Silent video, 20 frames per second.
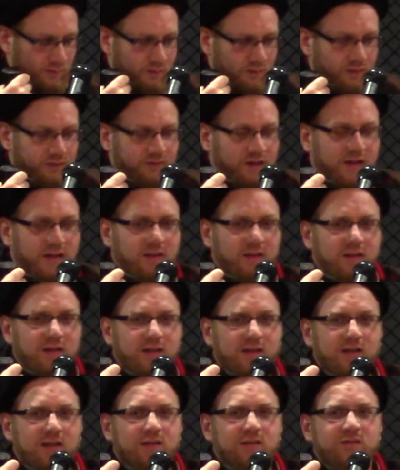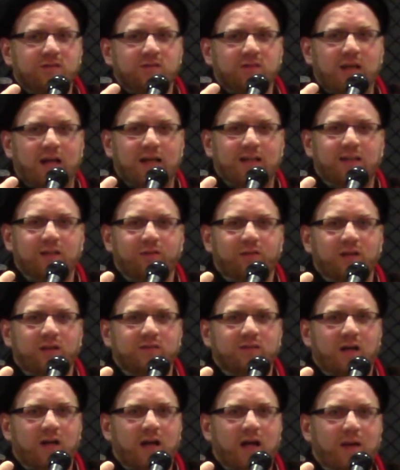The second thing is the
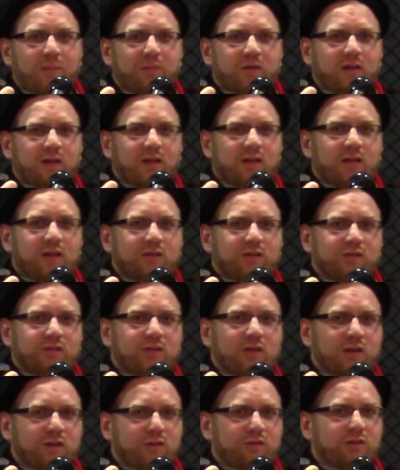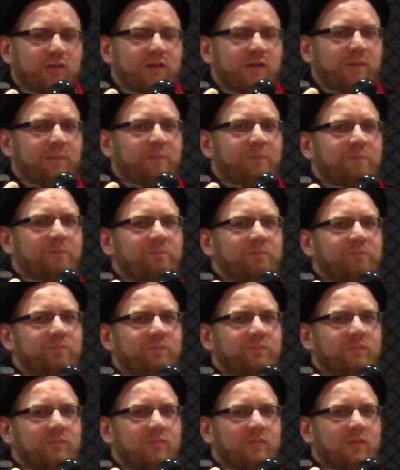activities that are happening in this country
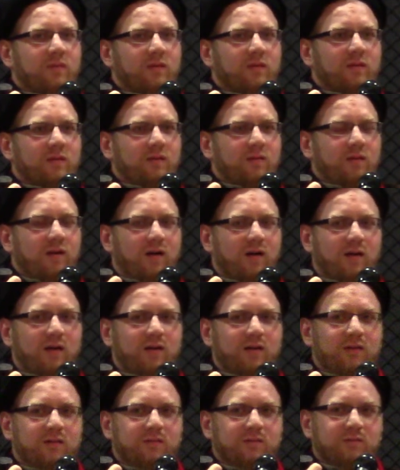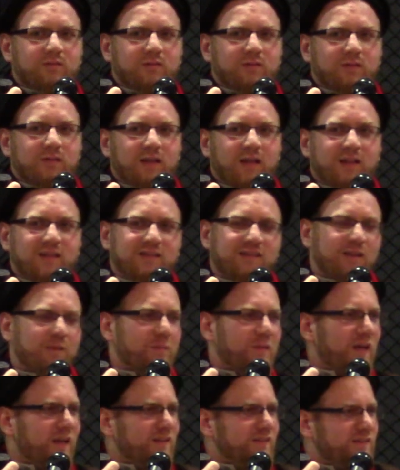are, in
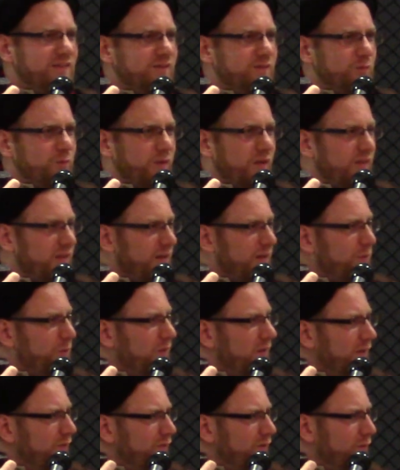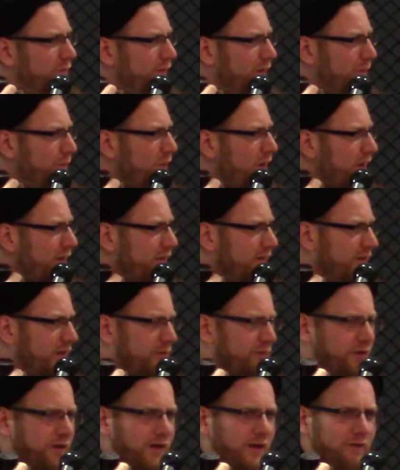some cases, we think we live in a very modern
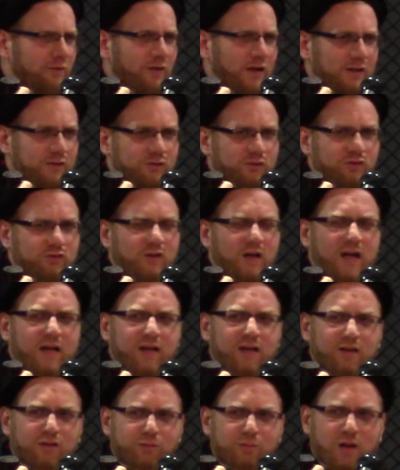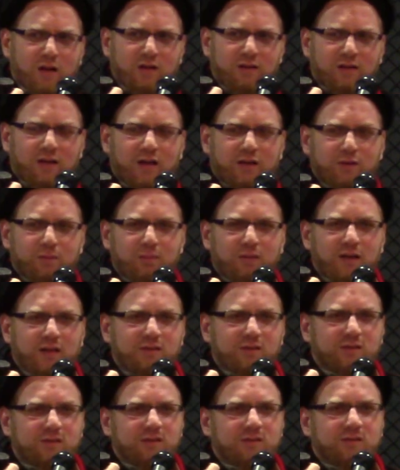and very advanced society. It is better than other
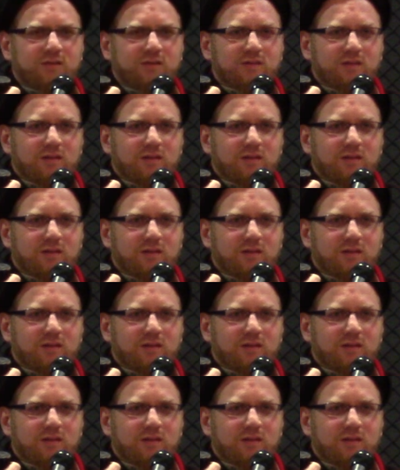places.